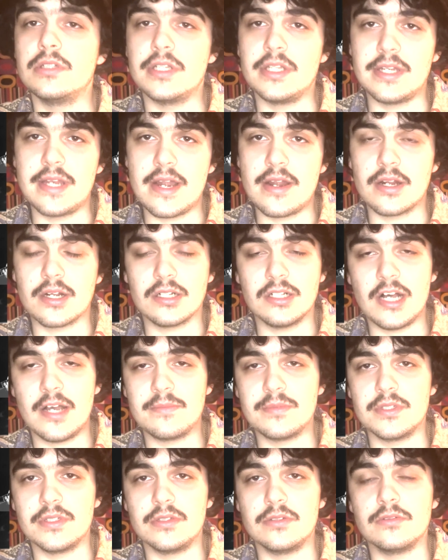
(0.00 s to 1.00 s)
and Eric
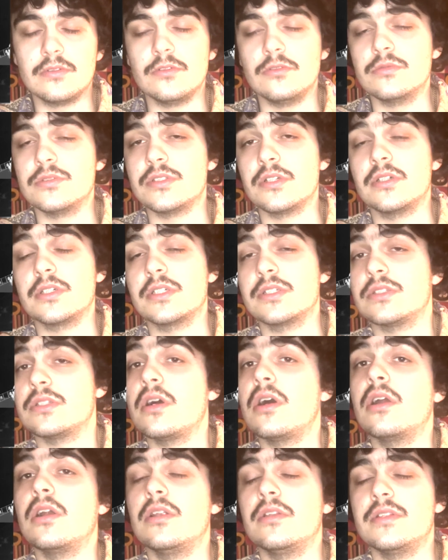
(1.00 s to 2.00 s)
Clapton, who was on
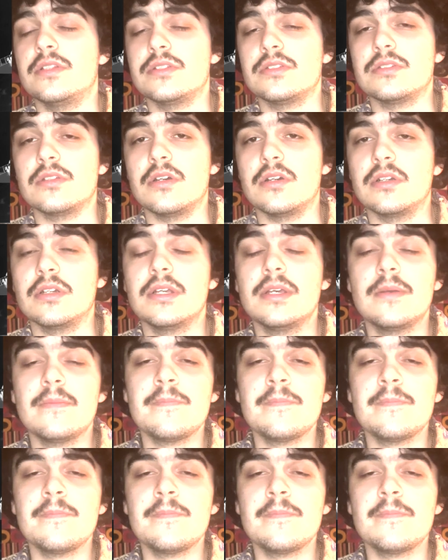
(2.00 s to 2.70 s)
guitar in this song,